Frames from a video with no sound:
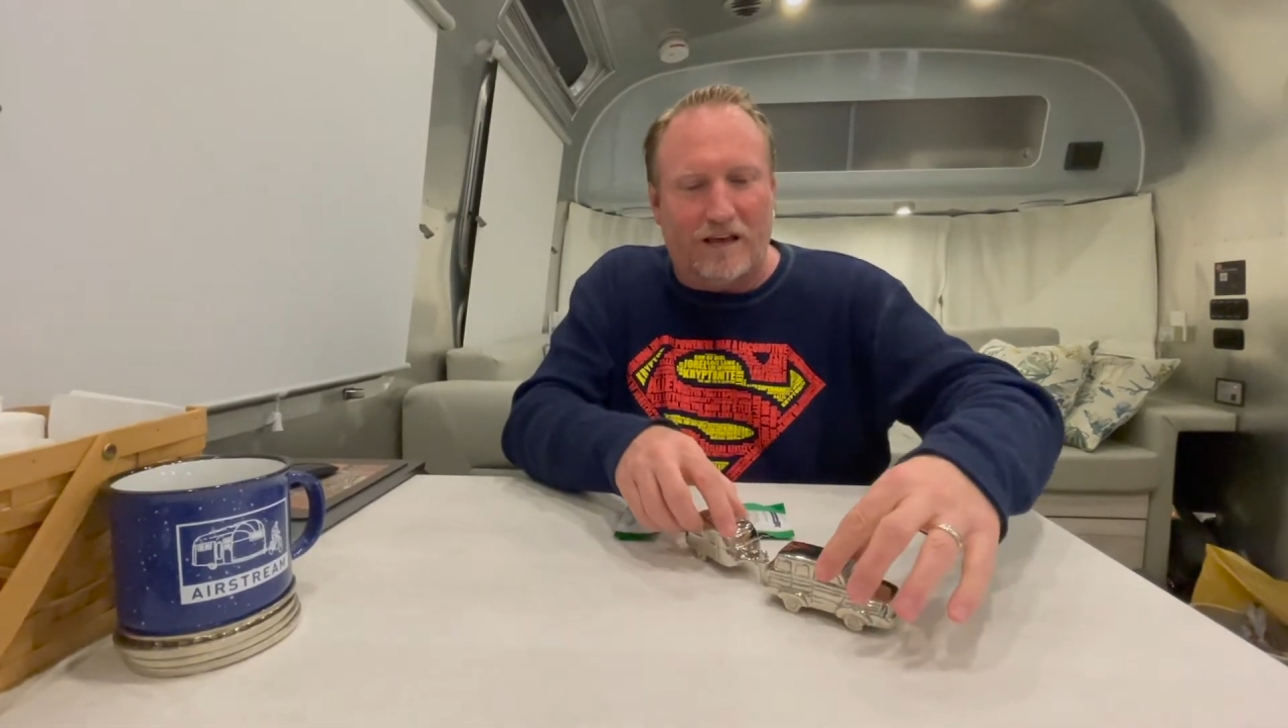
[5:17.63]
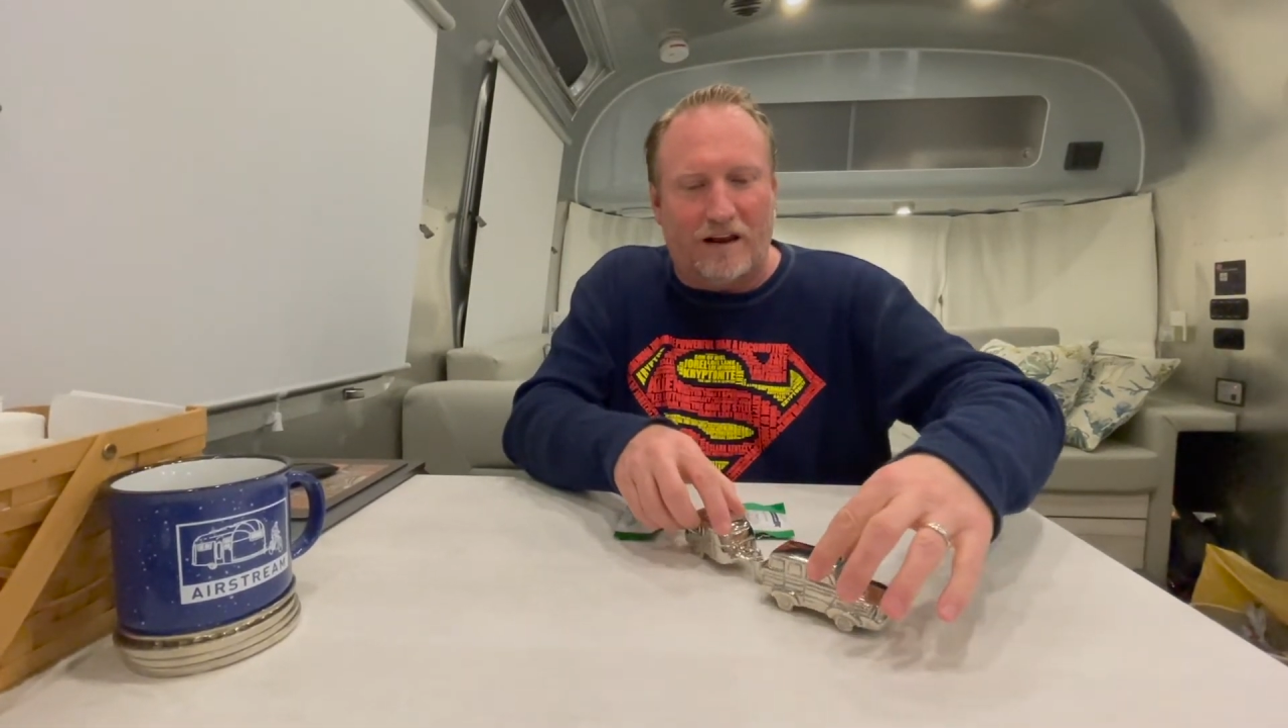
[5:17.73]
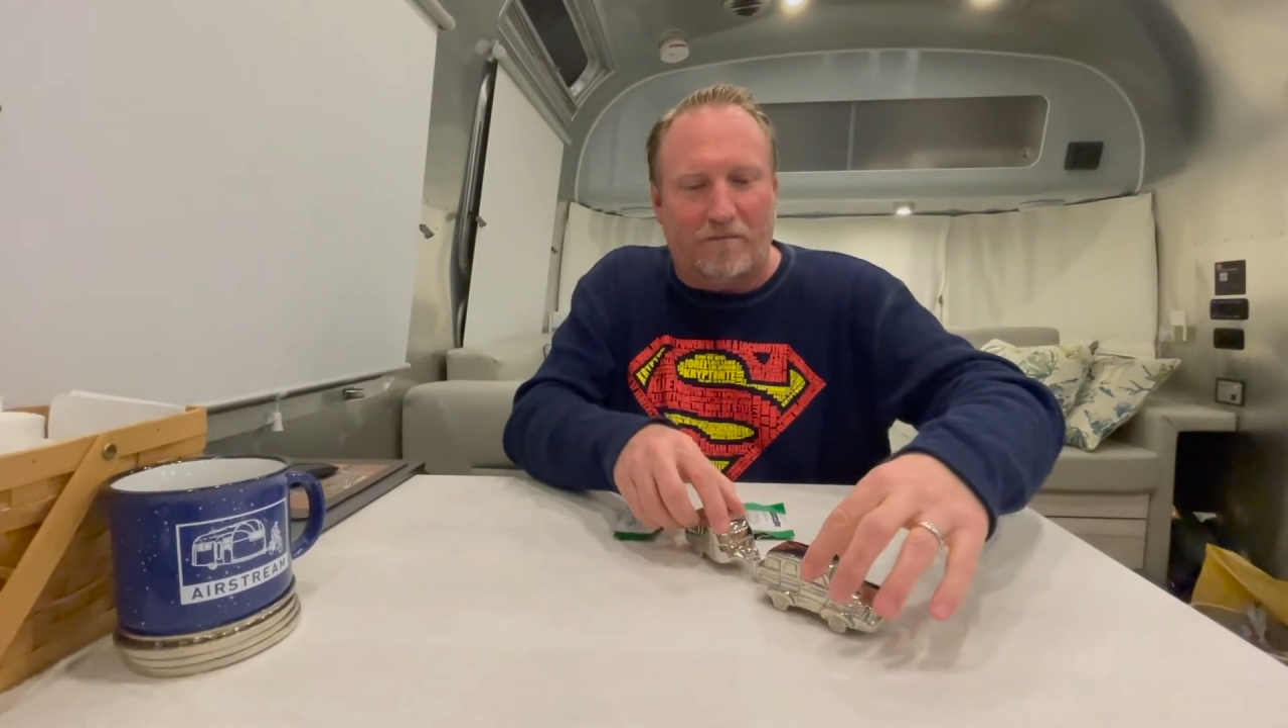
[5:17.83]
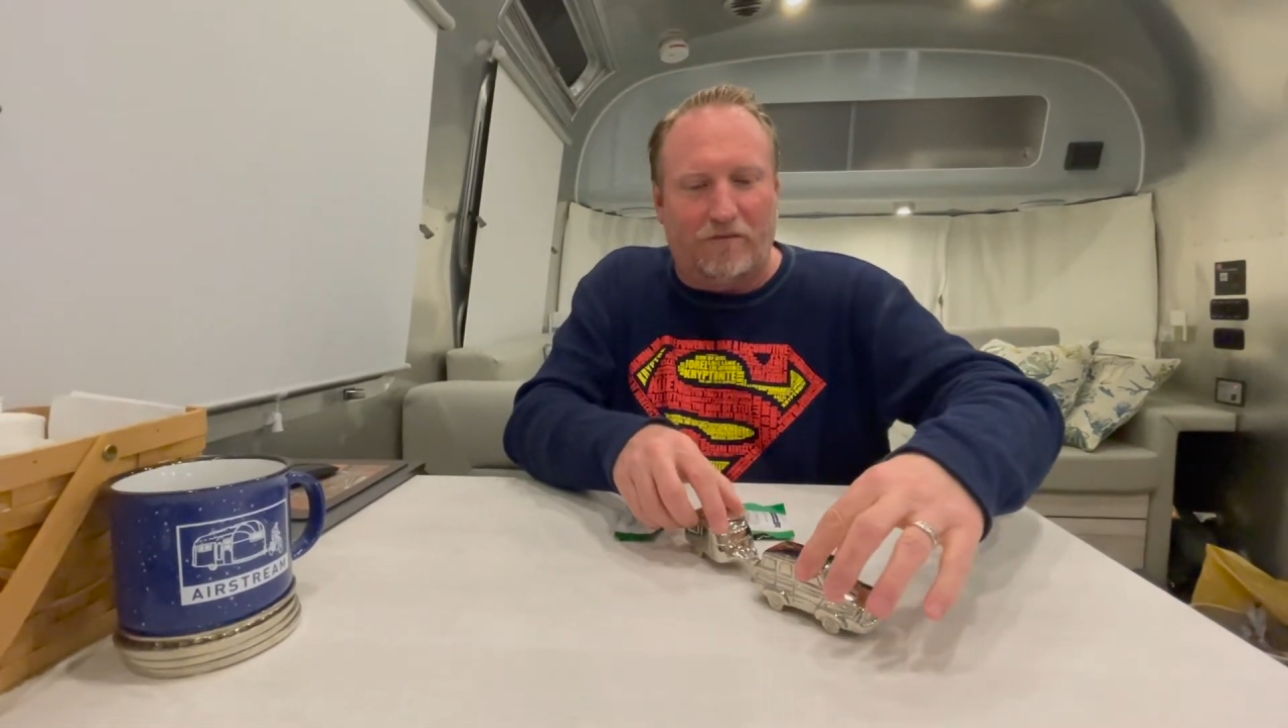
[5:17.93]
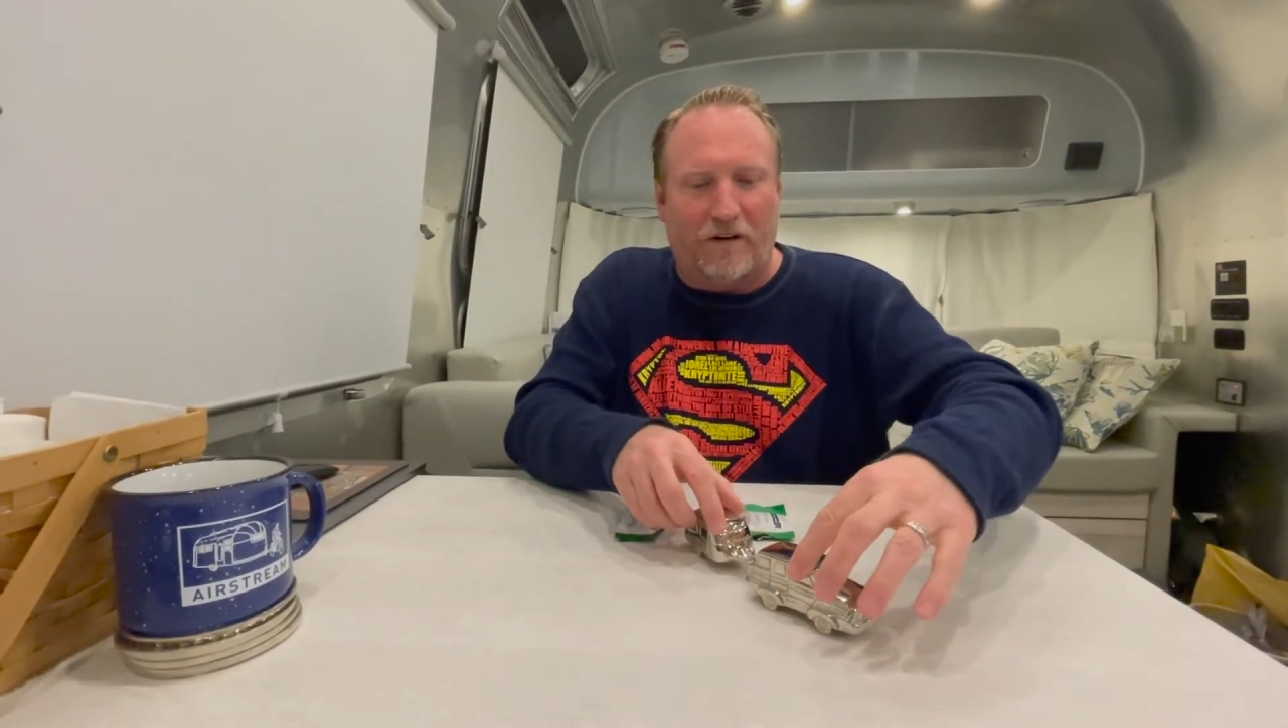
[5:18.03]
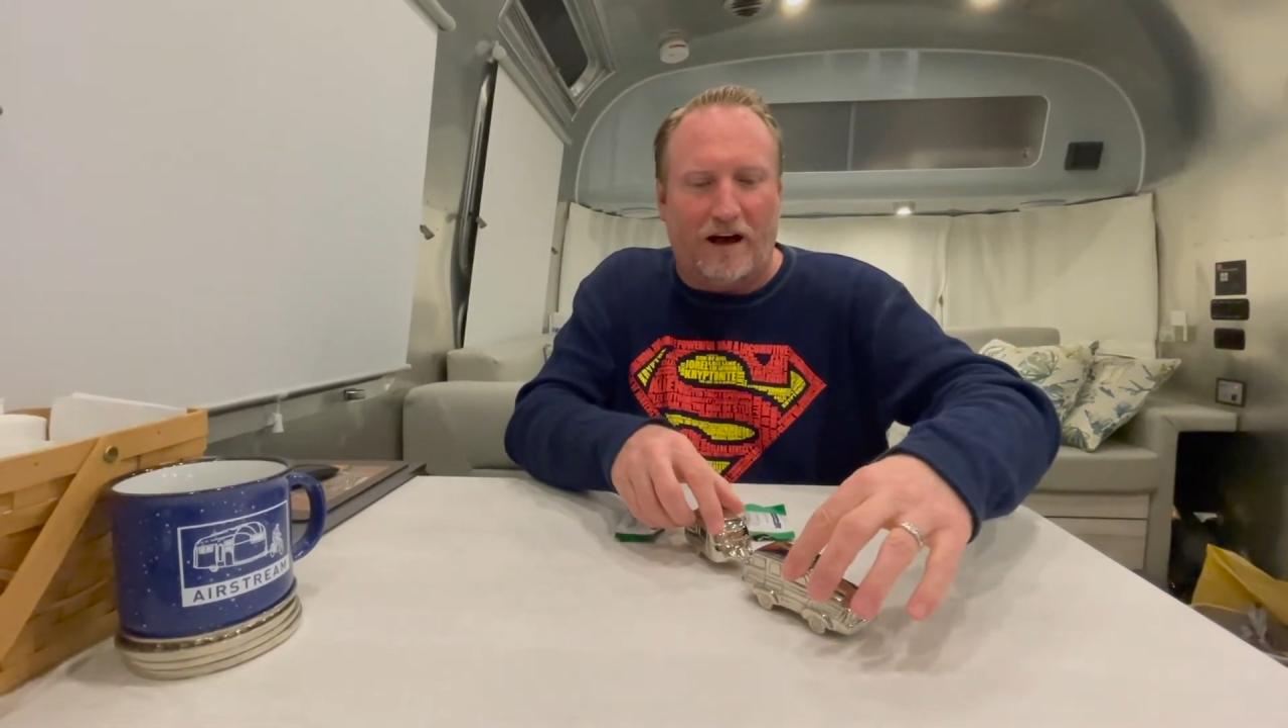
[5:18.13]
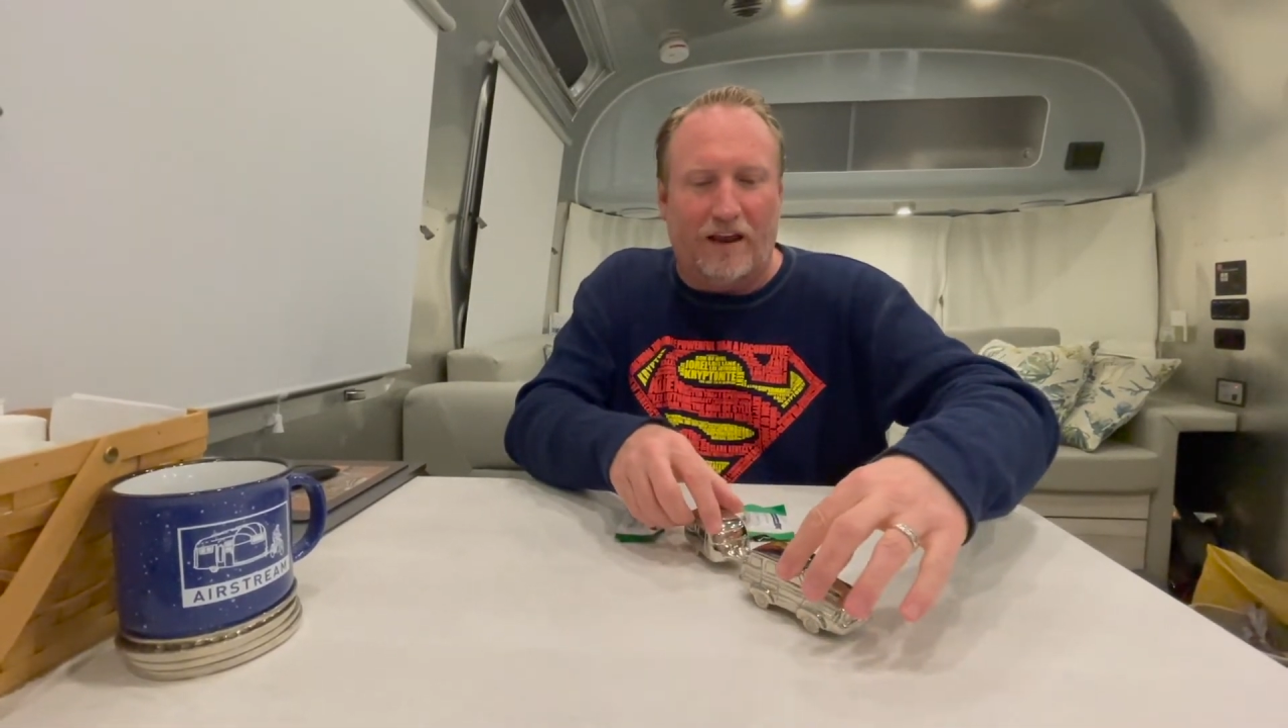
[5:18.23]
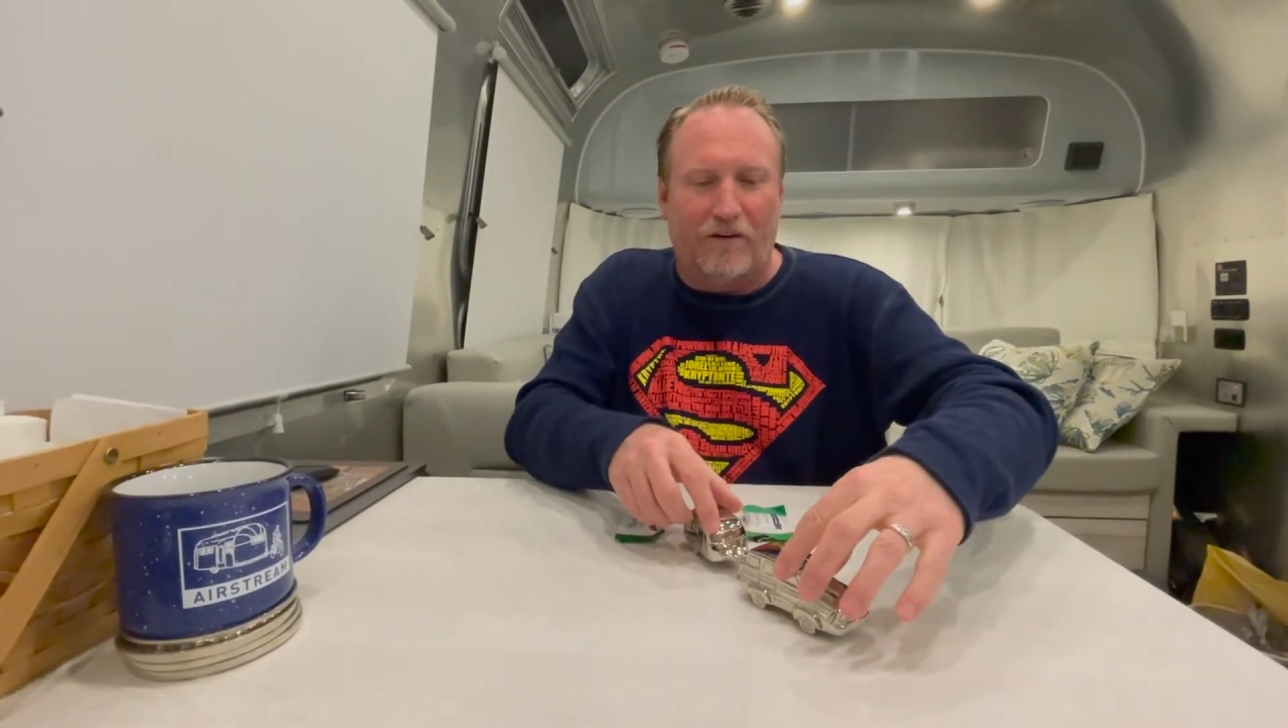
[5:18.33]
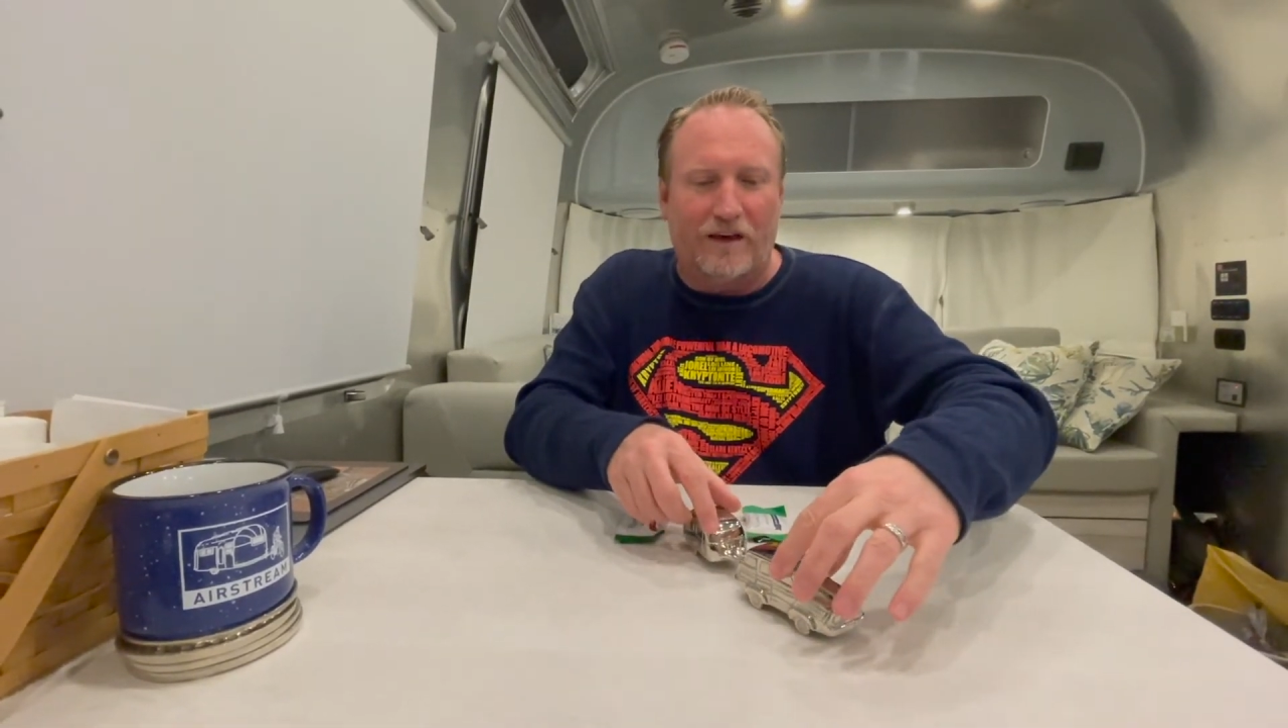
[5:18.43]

I'm following